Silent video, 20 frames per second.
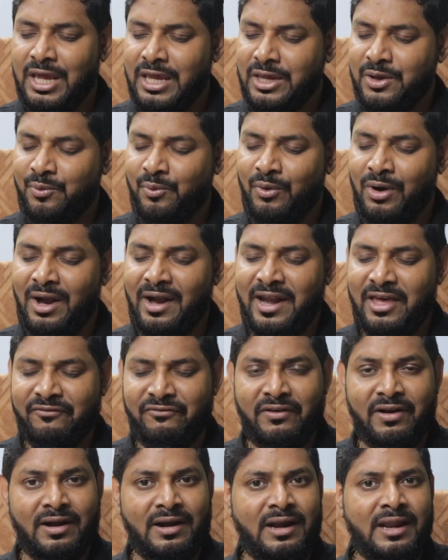You will
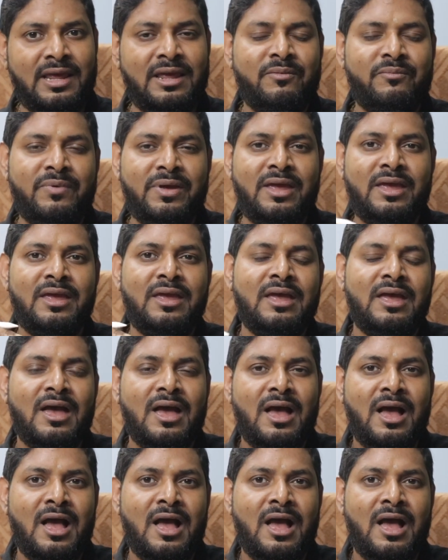definitely be